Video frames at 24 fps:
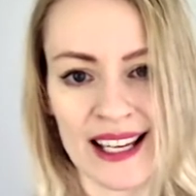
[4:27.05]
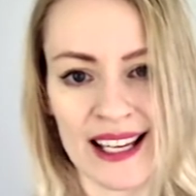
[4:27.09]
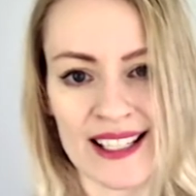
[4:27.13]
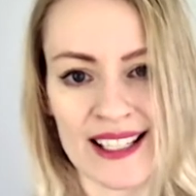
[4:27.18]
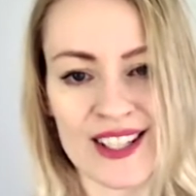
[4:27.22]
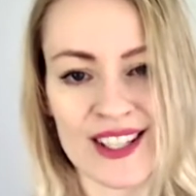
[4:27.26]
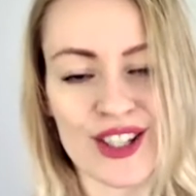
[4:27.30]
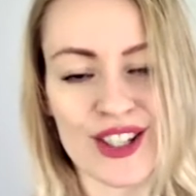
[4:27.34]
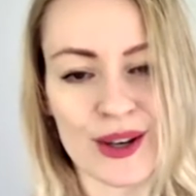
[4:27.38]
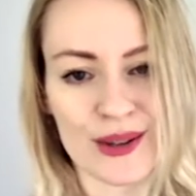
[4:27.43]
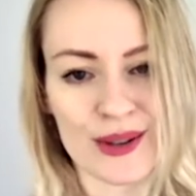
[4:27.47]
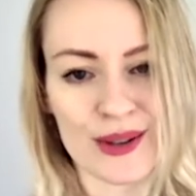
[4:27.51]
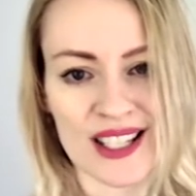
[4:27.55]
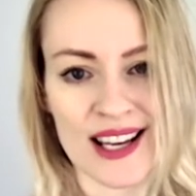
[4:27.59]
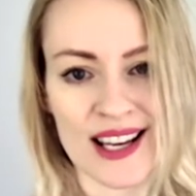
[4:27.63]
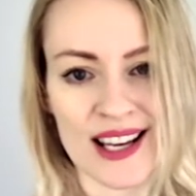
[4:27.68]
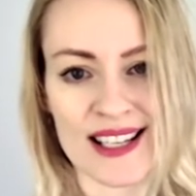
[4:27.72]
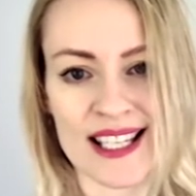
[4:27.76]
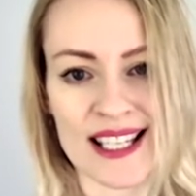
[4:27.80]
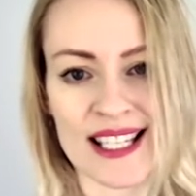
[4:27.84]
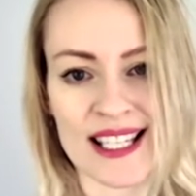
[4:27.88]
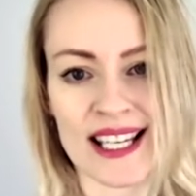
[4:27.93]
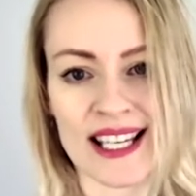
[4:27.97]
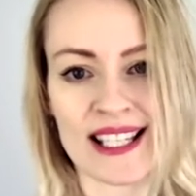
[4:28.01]
and
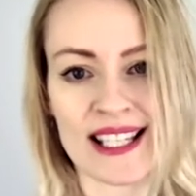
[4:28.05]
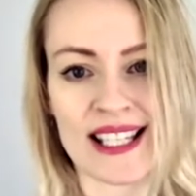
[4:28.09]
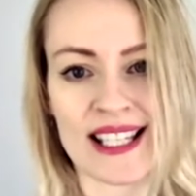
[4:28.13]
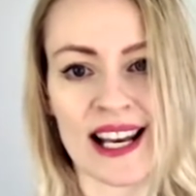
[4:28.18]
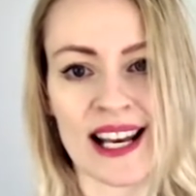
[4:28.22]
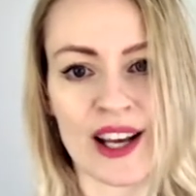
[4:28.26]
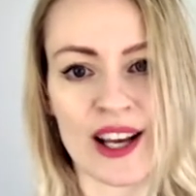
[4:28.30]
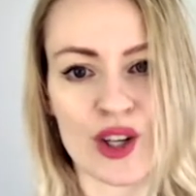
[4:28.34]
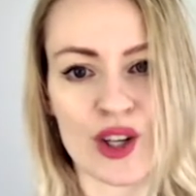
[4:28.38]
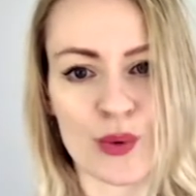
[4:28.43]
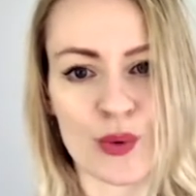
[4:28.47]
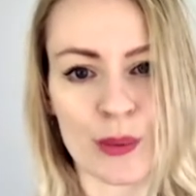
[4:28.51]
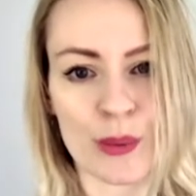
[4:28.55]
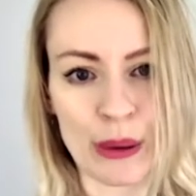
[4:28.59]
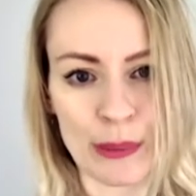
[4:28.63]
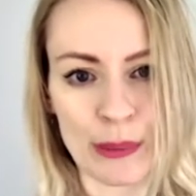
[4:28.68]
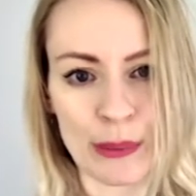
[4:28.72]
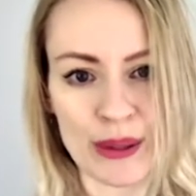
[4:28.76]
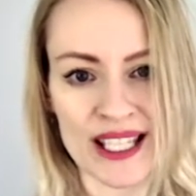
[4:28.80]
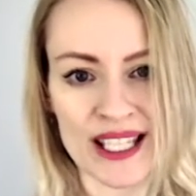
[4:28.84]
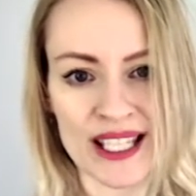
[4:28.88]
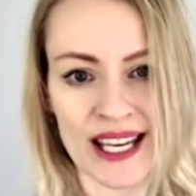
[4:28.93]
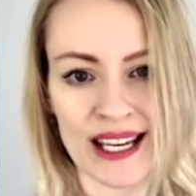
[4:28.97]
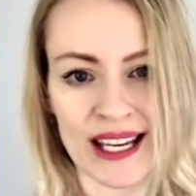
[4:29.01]
associated intellectual
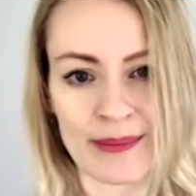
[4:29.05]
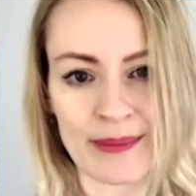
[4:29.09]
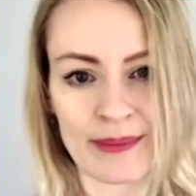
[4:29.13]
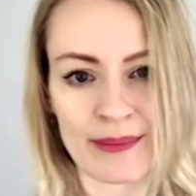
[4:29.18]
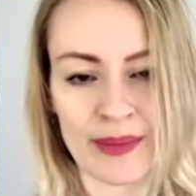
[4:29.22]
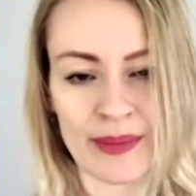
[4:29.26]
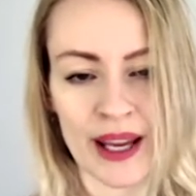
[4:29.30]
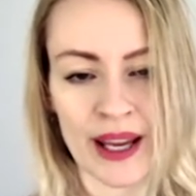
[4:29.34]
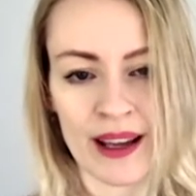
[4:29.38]
property.